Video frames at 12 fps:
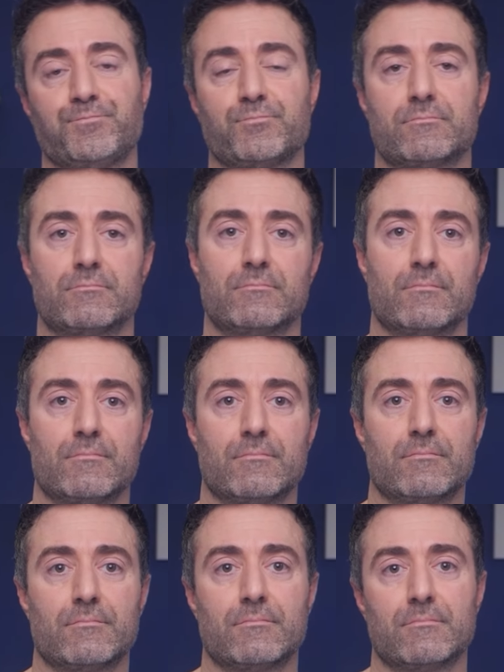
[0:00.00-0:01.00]

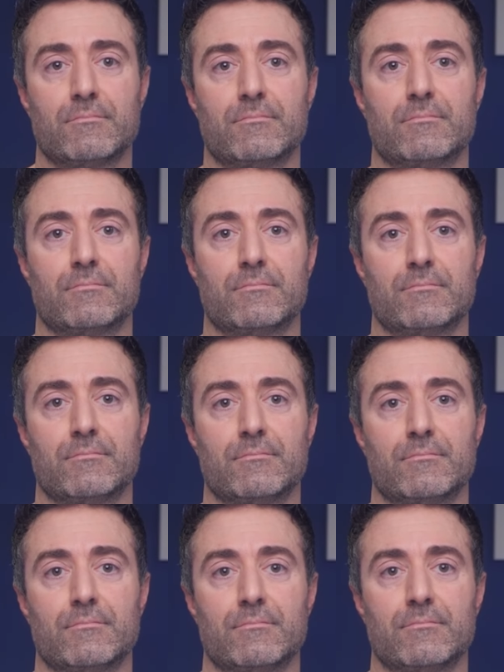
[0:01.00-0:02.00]

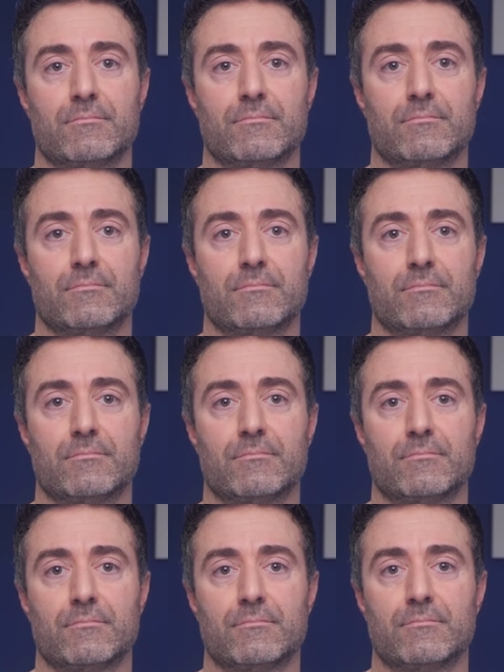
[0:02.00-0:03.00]

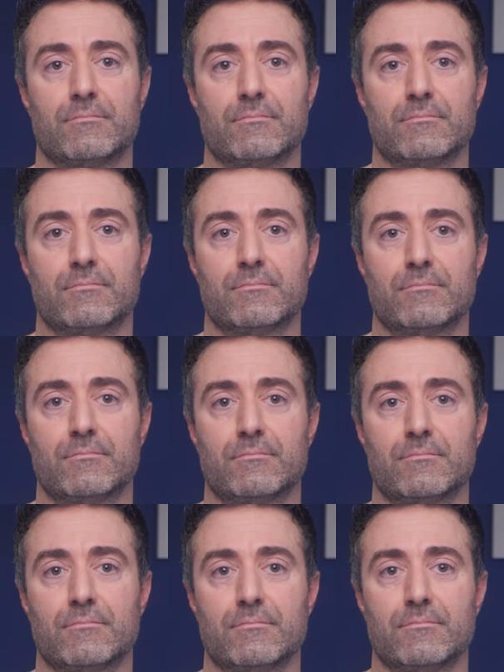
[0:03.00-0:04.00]

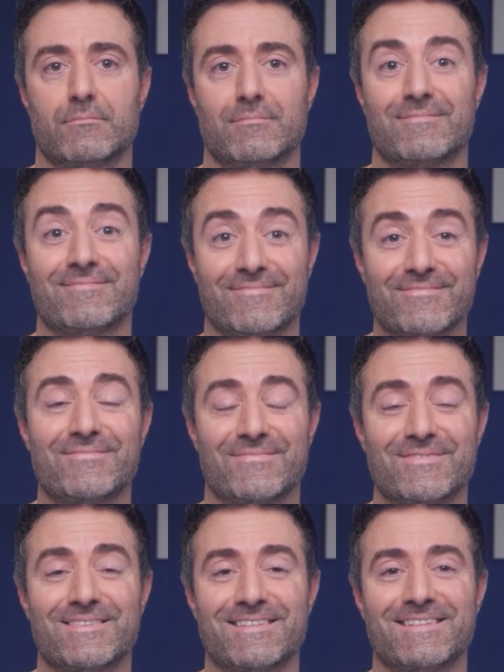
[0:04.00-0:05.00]

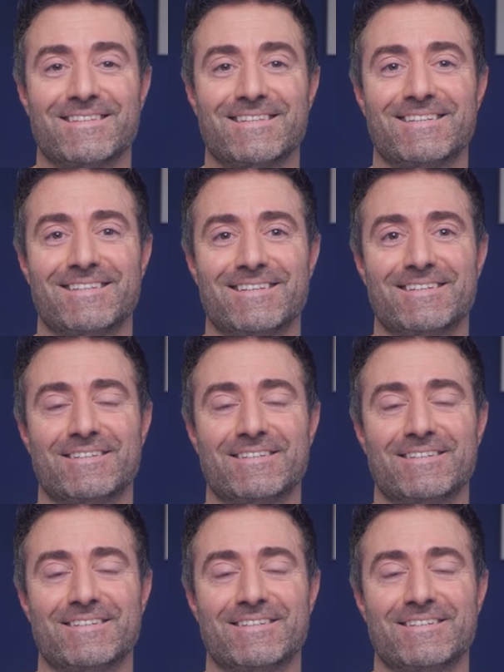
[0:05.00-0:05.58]
[no speech]